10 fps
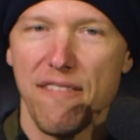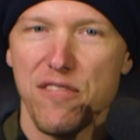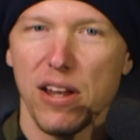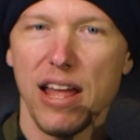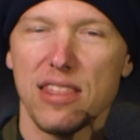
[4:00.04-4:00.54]
I
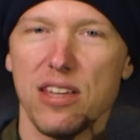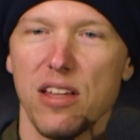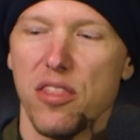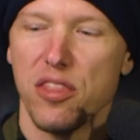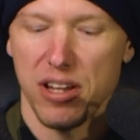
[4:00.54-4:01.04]
feel like
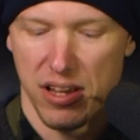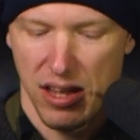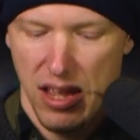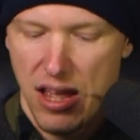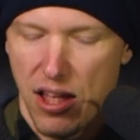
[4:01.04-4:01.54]
the
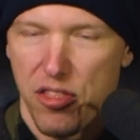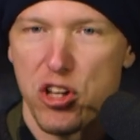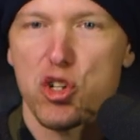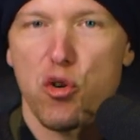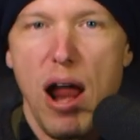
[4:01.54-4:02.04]

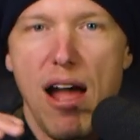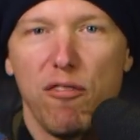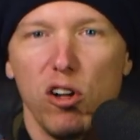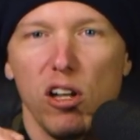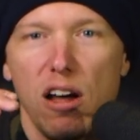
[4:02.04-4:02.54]

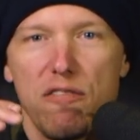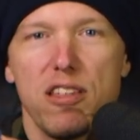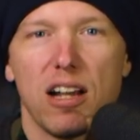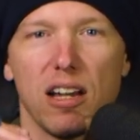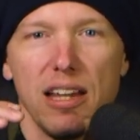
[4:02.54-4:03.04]
travel of
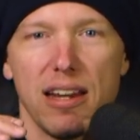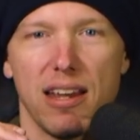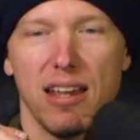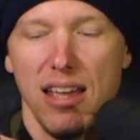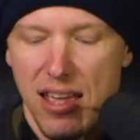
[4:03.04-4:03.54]
the
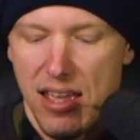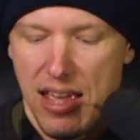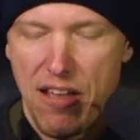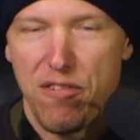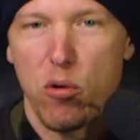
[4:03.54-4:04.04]
click,
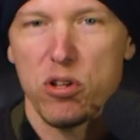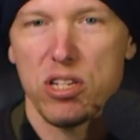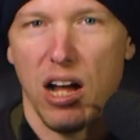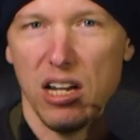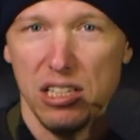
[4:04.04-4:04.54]
if it
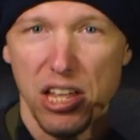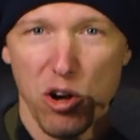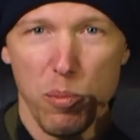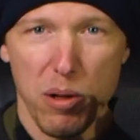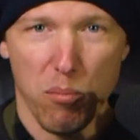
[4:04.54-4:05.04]
was a
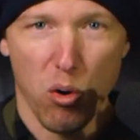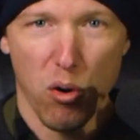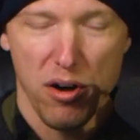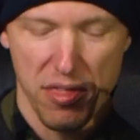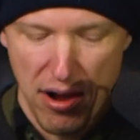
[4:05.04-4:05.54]
little bit
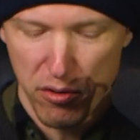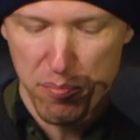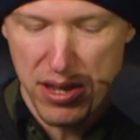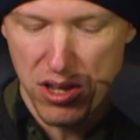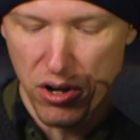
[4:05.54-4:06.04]
more, that would
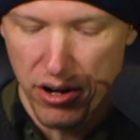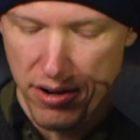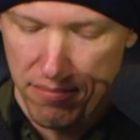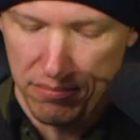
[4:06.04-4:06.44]
be good.